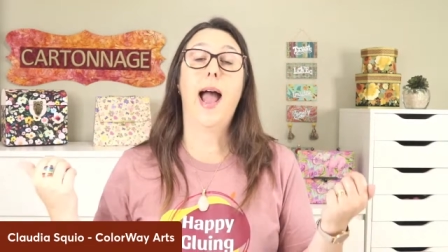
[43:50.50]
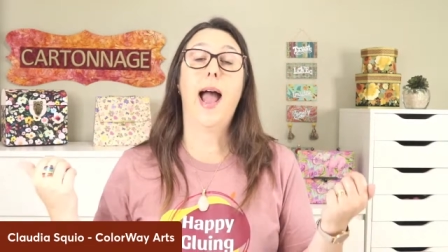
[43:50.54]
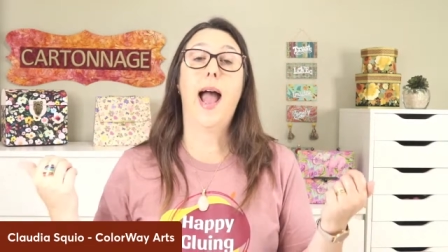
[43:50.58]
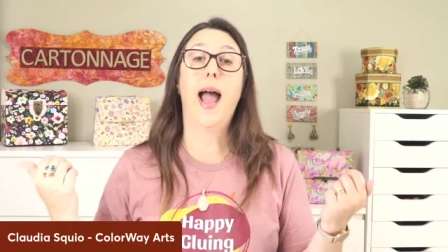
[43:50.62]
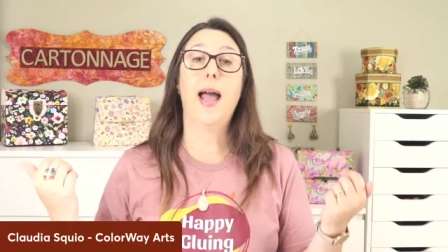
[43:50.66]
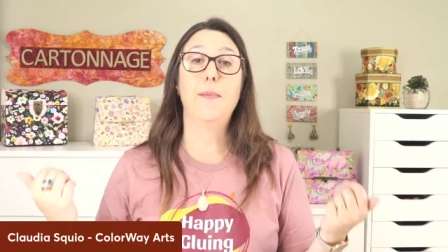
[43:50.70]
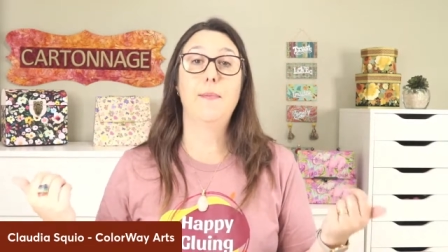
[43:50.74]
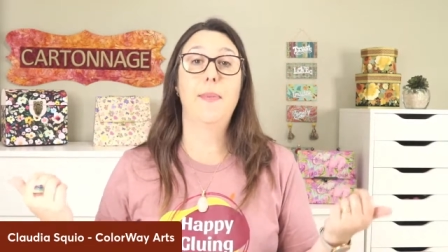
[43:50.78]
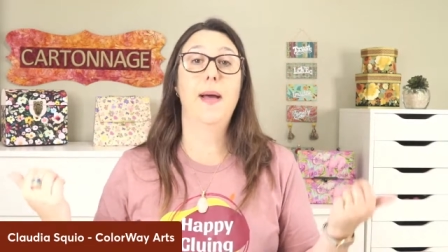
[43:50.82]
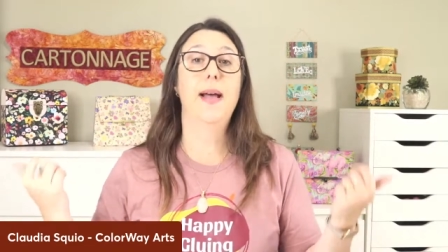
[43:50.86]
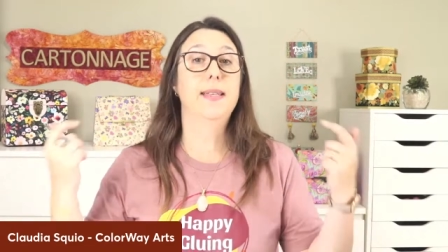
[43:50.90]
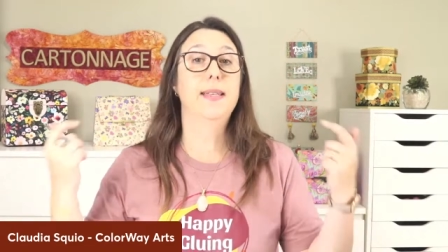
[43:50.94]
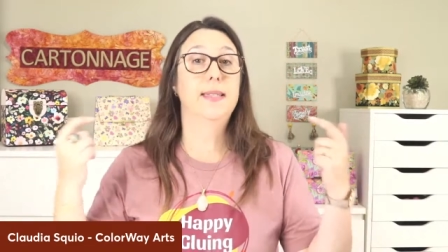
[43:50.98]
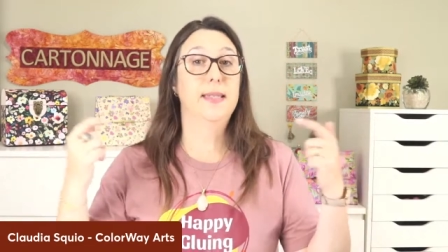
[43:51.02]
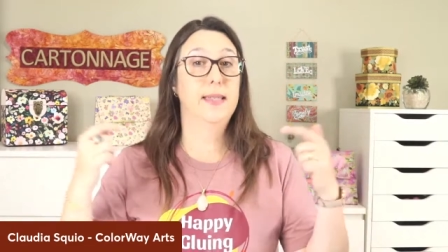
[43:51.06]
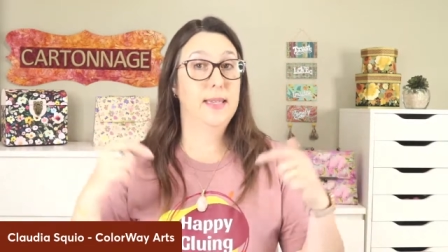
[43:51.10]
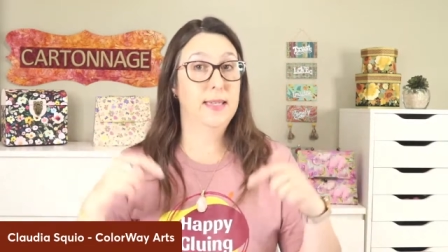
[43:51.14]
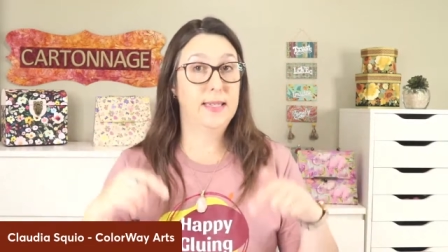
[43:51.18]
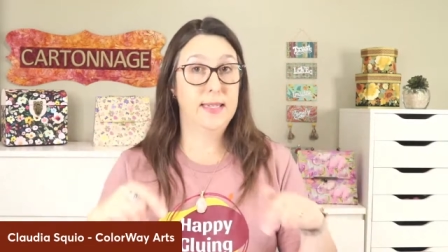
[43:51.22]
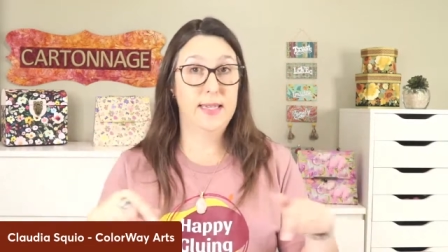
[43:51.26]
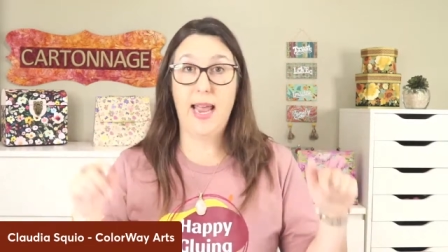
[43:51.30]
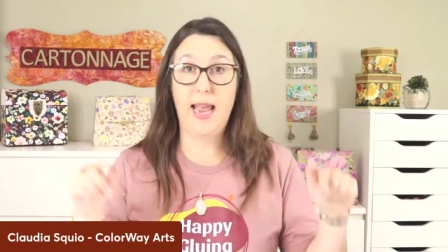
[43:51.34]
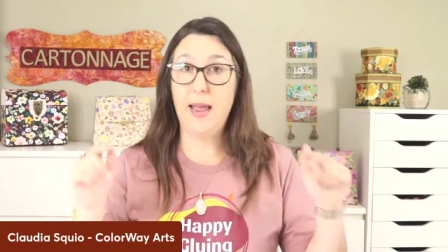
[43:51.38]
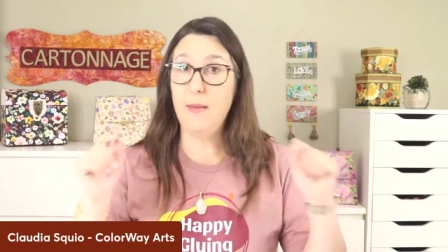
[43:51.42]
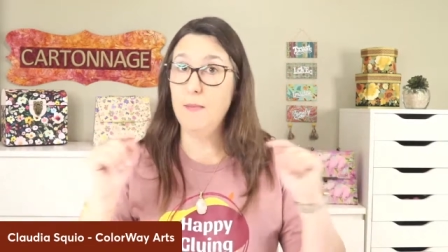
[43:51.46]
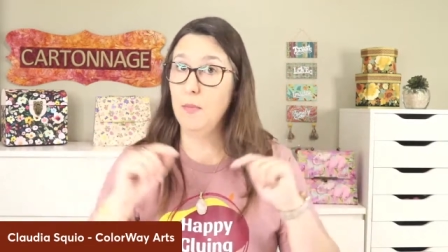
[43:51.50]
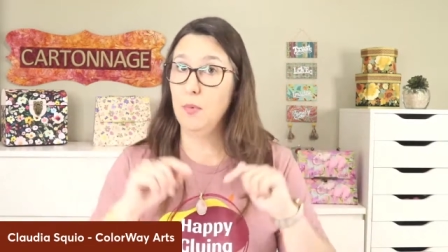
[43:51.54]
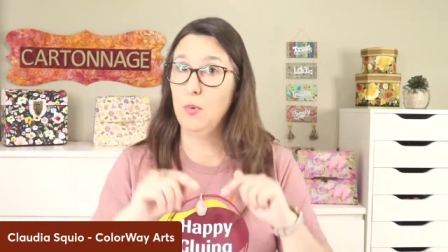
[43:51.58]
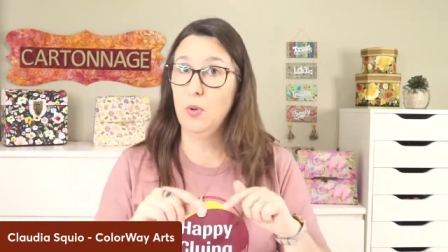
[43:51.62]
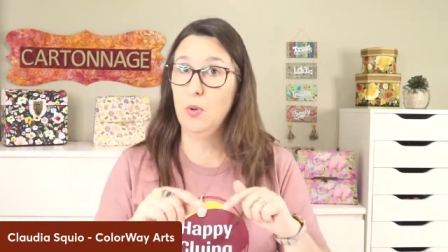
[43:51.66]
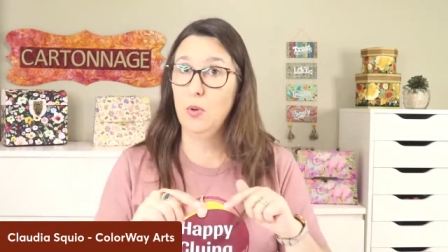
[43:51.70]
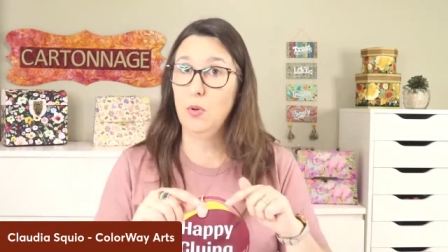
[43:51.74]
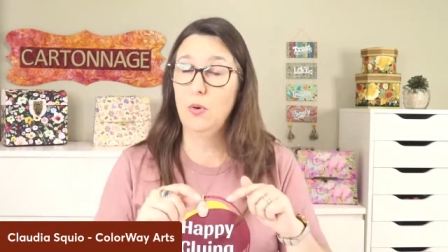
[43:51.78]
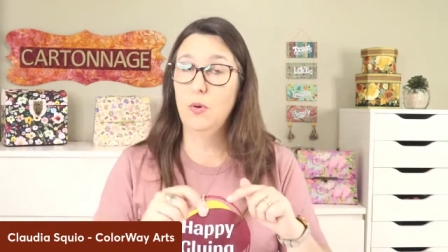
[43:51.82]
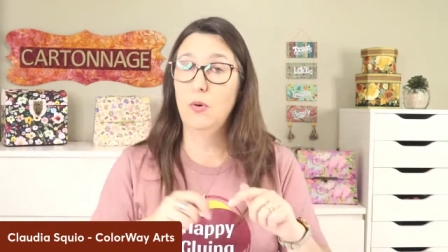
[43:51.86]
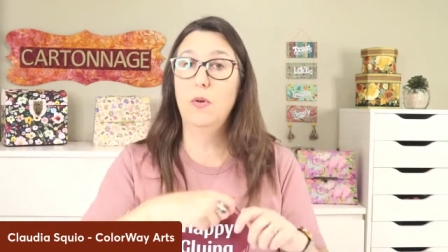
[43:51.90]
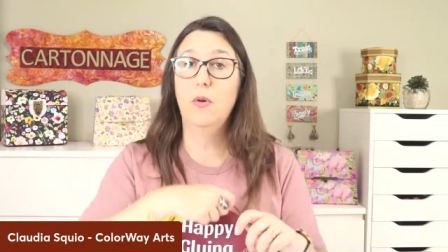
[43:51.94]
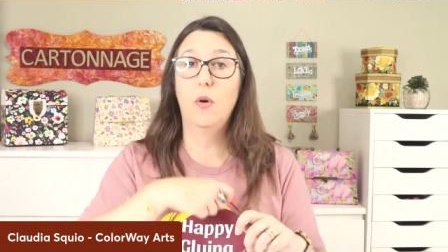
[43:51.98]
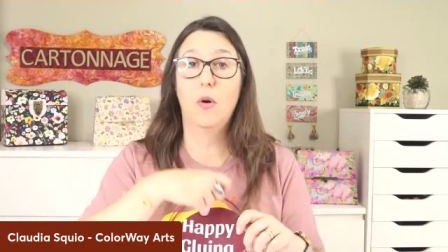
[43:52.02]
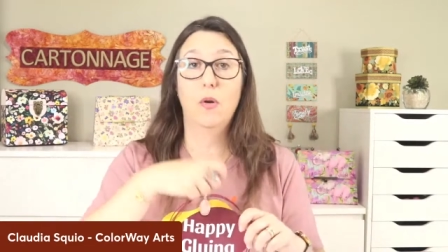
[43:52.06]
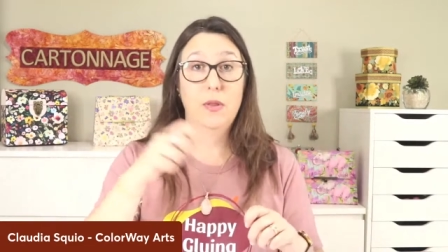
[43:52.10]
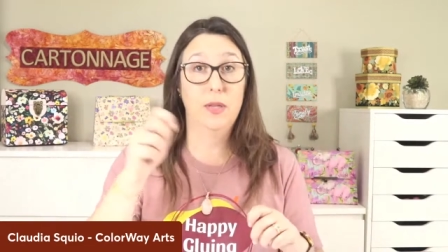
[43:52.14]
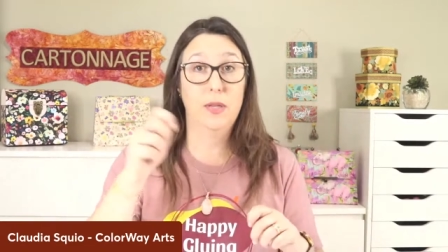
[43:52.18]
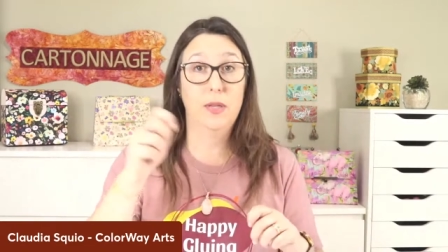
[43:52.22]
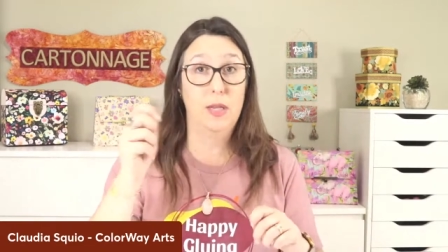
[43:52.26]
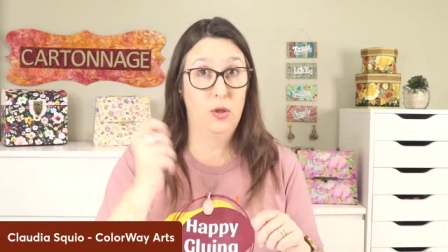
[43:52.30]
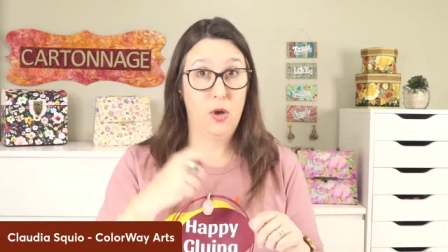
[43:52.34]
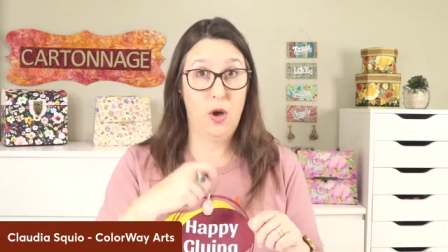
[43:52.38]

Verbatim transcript: I passed the same glue on the